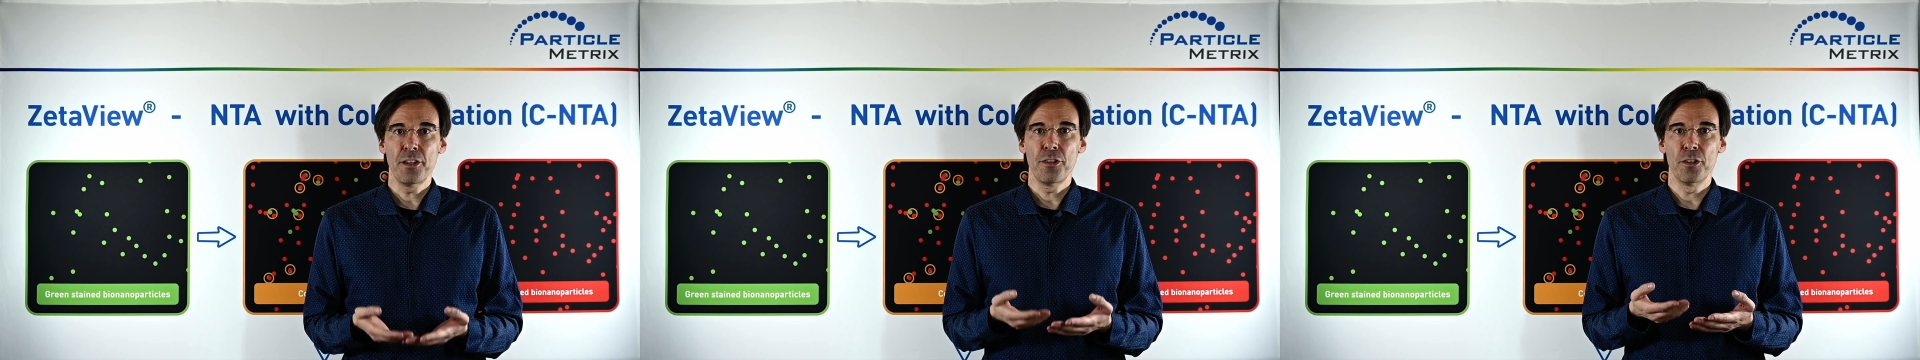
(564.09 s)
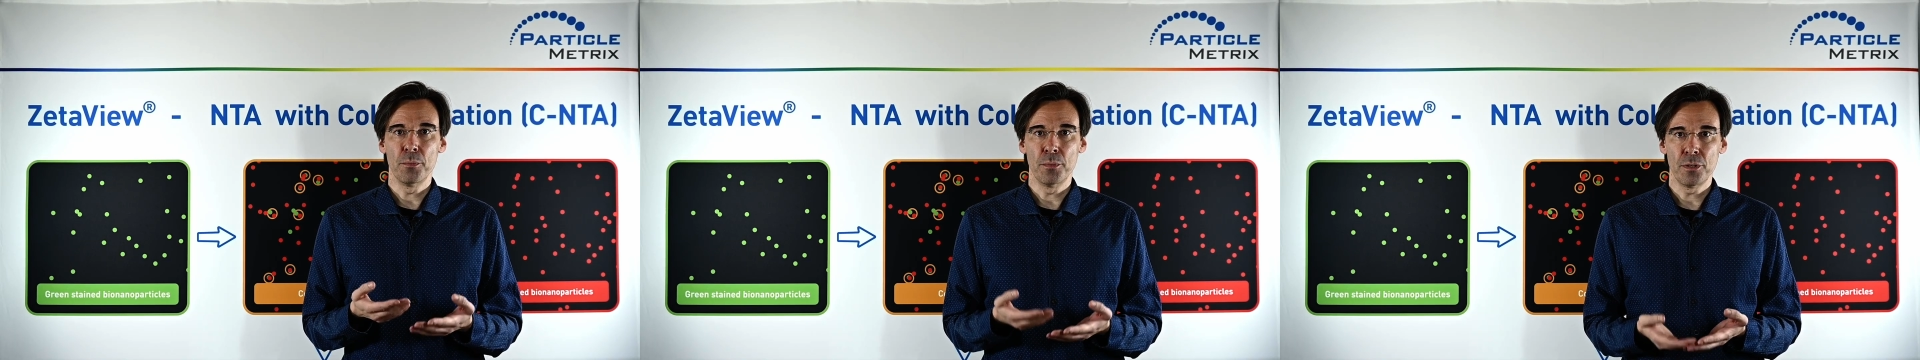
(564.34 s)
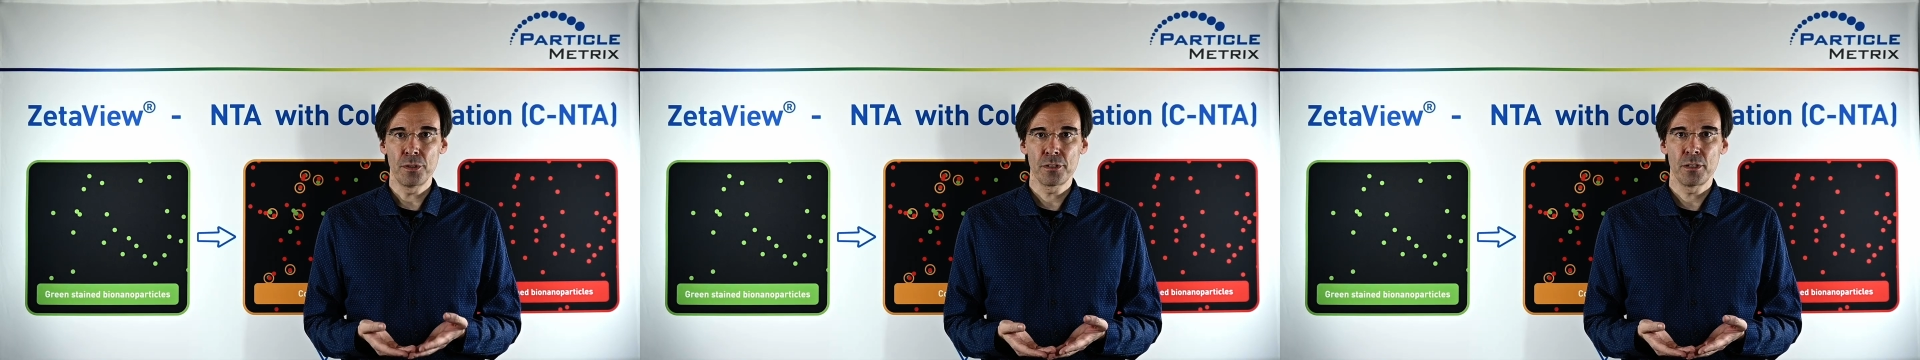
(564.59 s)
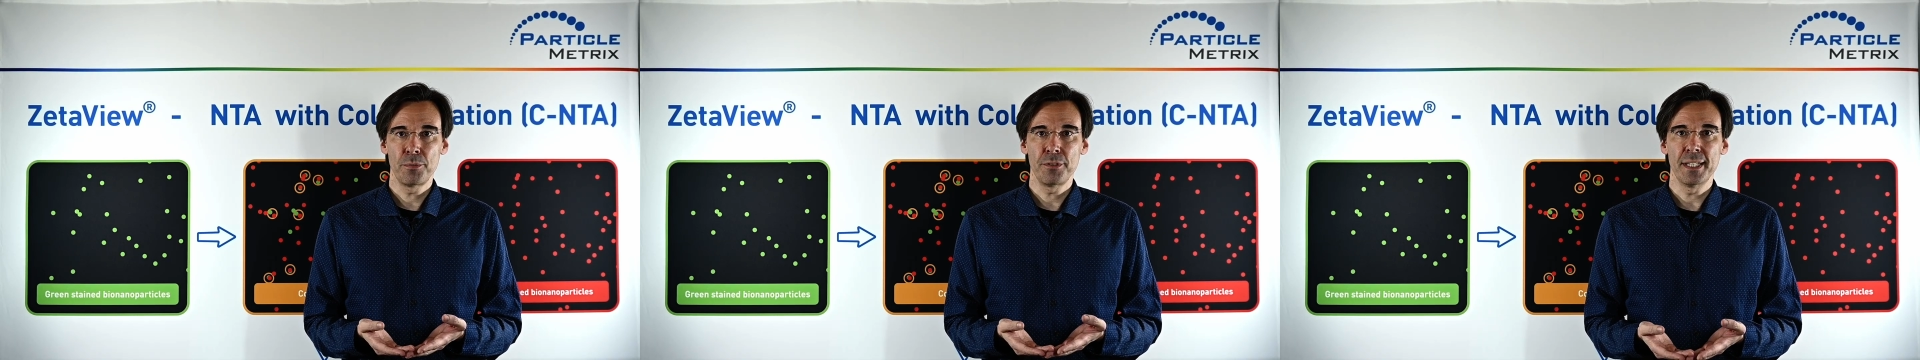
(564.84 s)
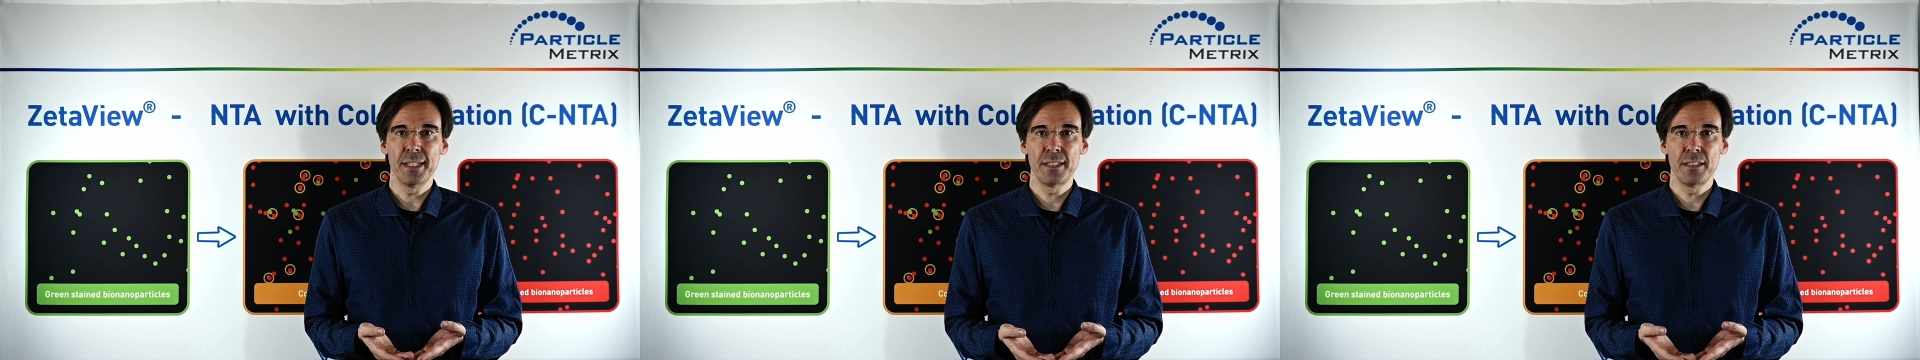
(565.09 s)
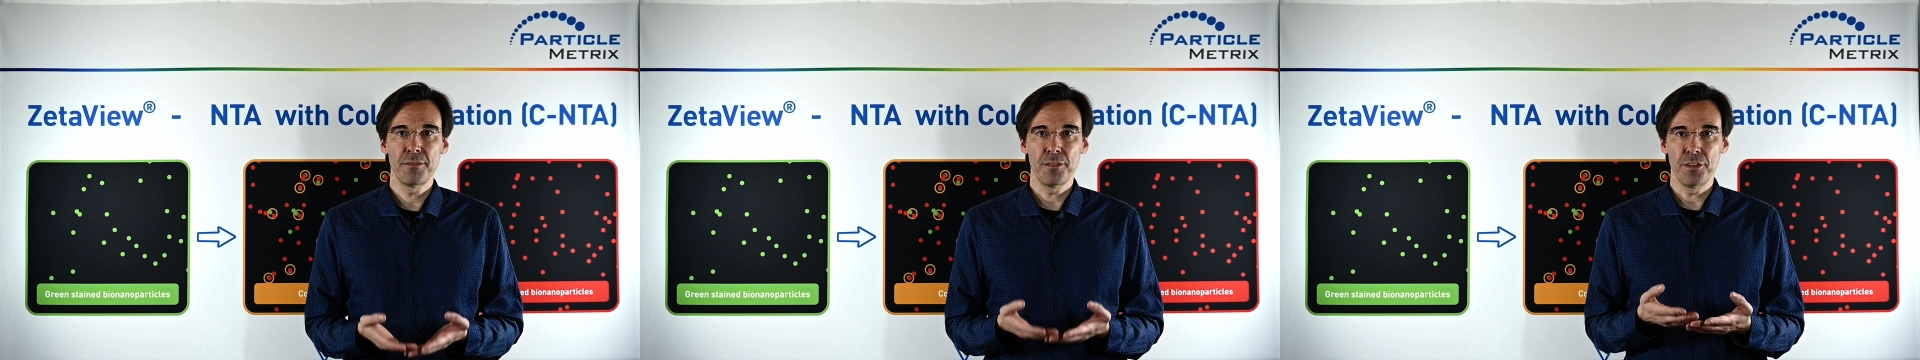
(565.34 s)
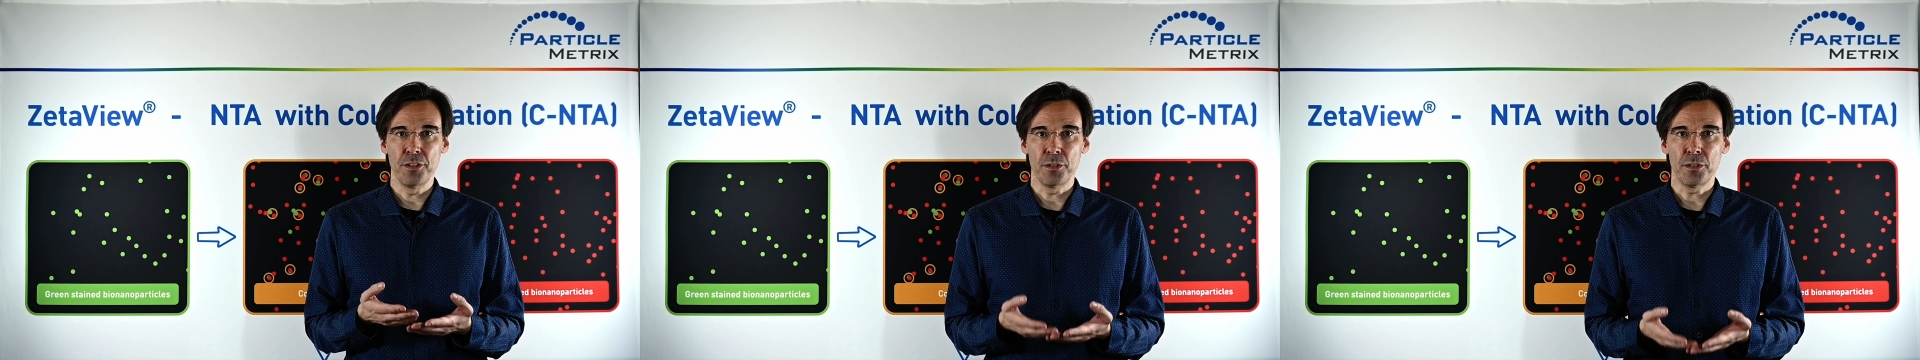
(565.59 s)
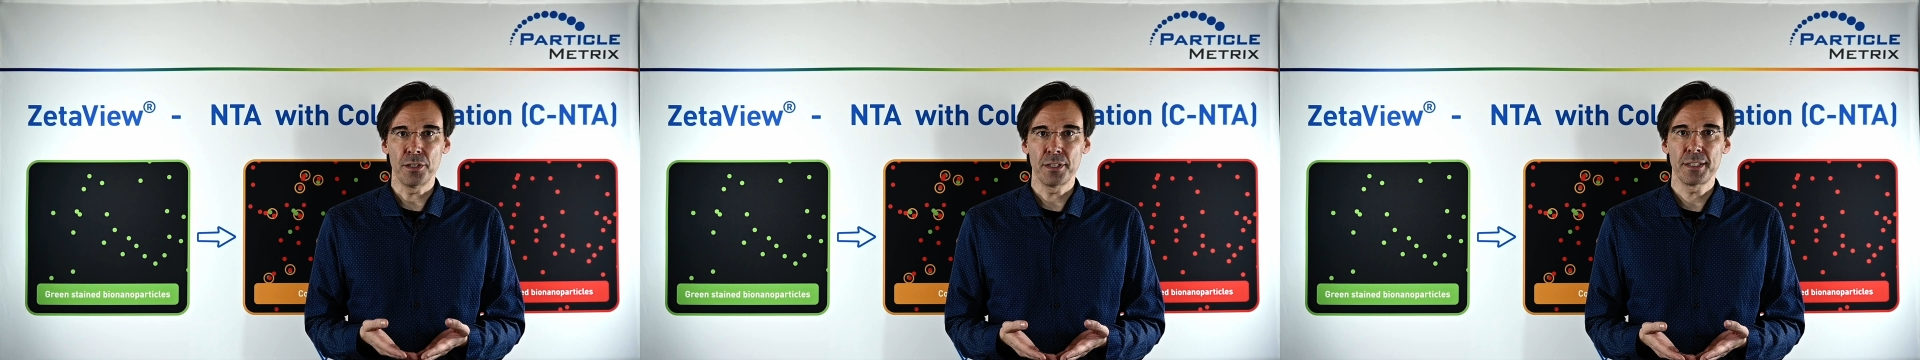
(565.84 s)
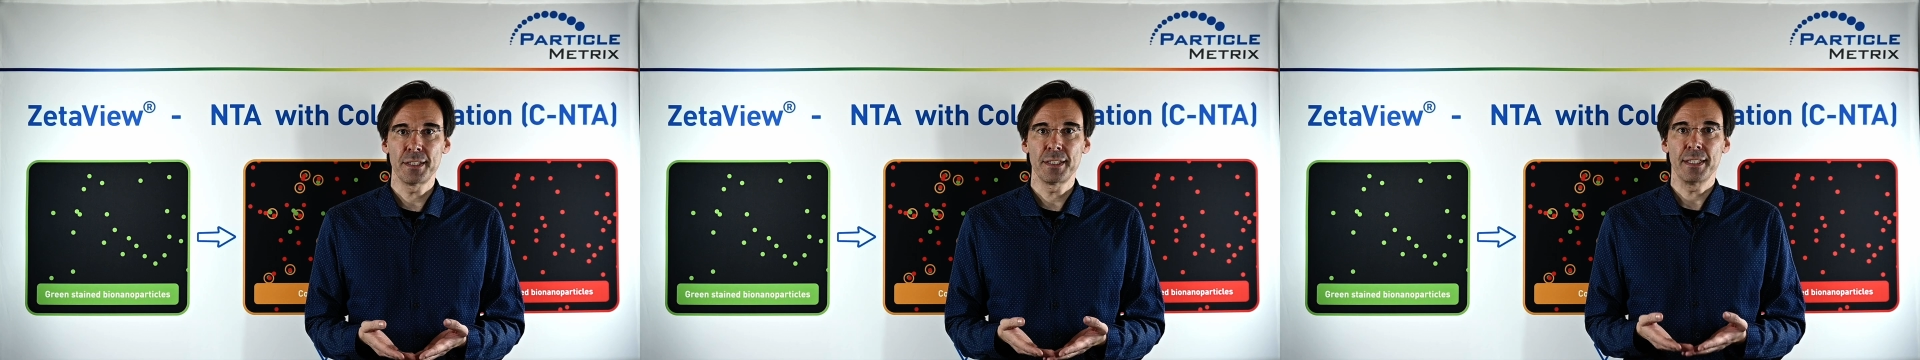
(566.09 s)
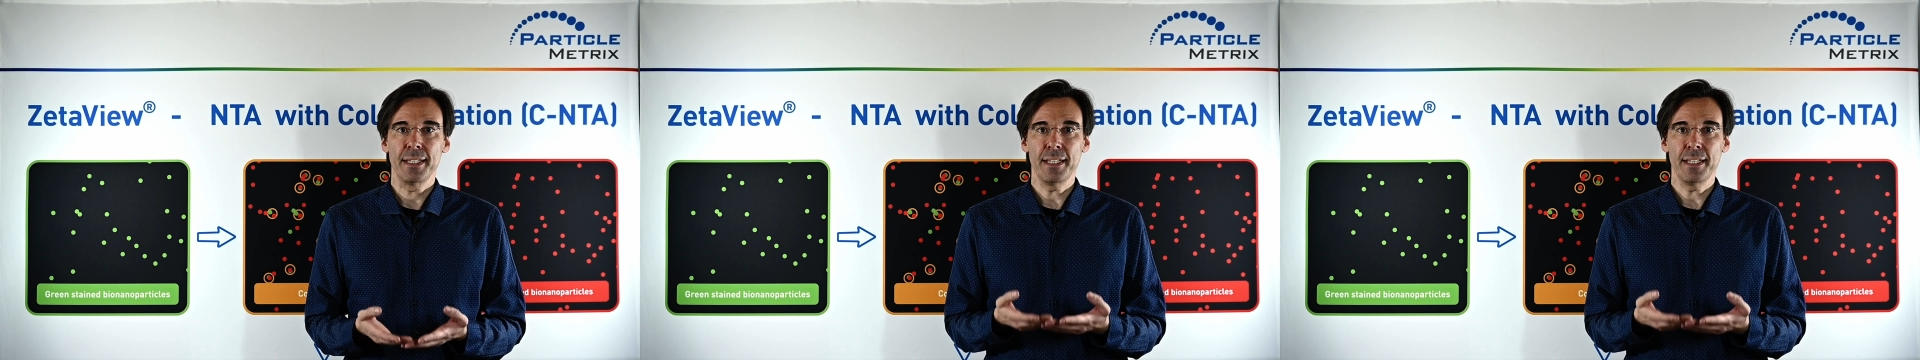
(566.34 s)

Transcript: the more comprehensive the order